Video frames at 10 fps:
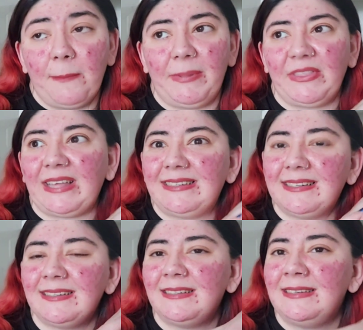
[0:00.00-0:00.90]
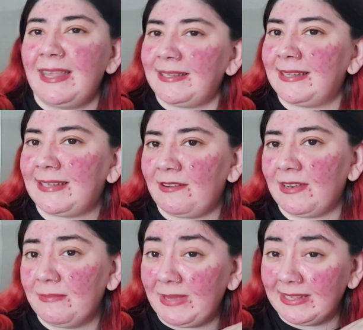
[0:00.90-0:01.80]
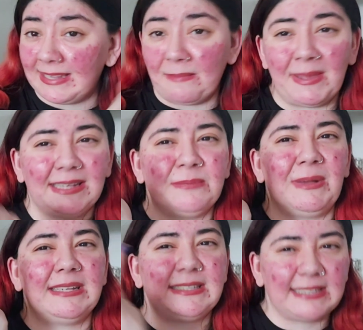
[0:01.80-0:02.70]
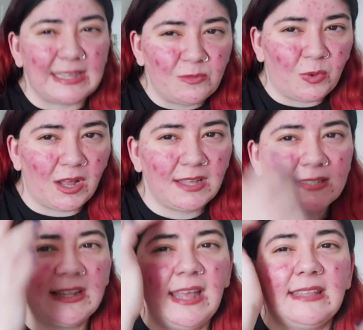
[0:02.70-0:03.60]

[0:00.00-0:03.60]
but that doesn't necessarily mean it makes my skin worse.